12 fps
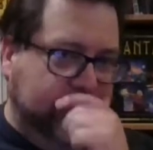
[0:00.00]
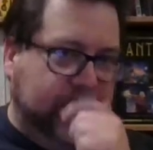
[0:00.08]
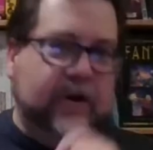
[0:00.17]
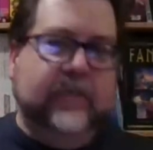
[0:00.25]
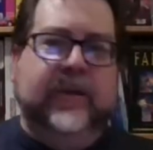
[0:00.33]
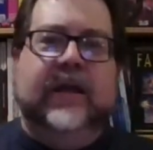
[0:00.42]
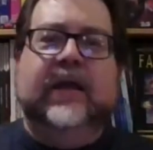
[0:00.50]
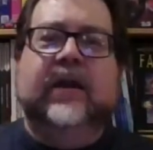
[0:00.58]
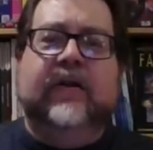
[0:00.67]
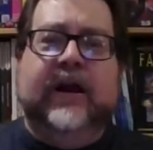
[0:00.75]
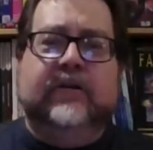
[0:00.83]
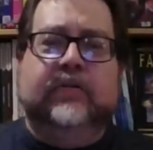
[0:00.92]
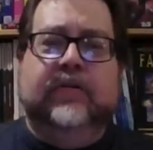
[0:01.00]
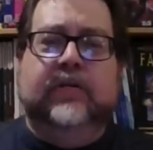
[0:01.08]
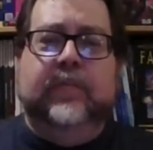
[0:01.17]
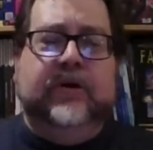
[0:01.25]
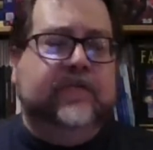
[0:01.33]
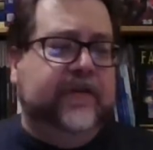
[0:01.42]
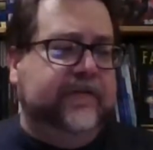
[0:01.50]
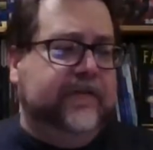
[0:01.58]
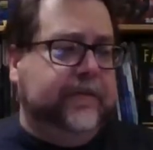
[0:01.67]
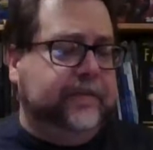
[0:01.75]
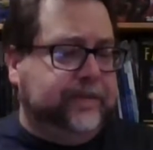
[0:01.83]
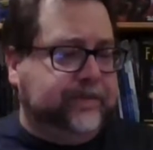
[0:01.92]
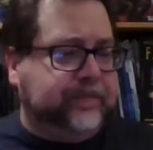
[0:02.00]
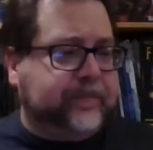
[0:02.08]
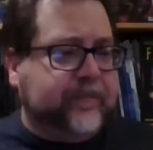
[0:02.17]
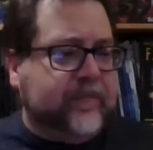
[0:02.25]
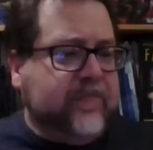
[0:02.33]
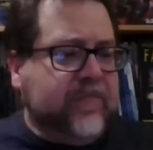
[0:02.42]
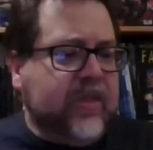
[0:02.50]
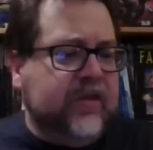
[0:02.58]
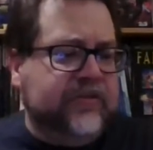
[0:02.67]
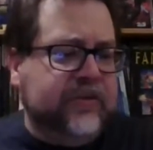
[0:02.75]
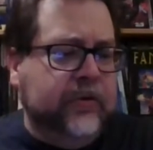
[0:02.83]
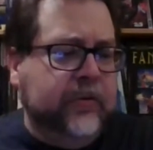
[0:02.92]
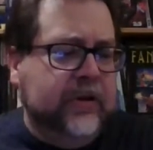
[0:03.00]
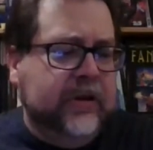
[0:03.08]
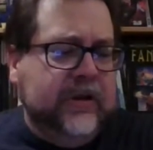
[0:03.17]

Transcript: pardon me, interact with the milk flavor. So